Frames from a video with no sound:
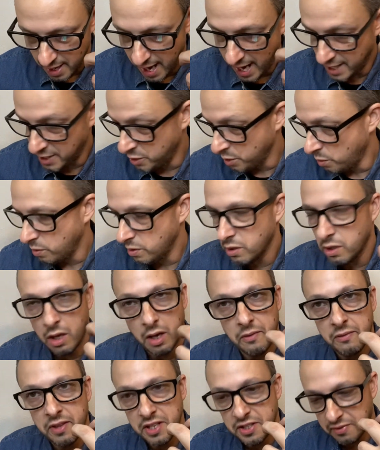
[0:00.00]
I don't
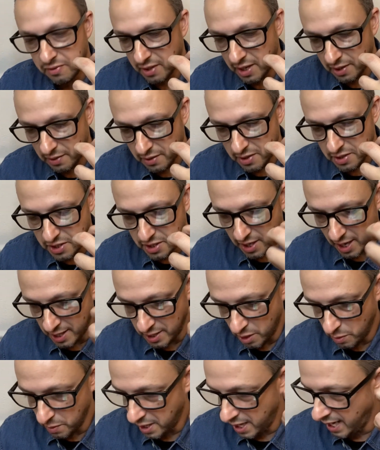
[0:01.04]
love this fragrance. I
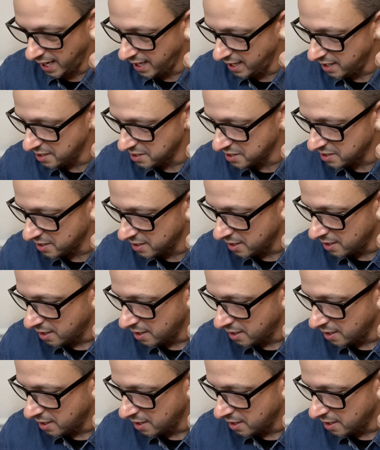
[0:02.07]
don't hate it.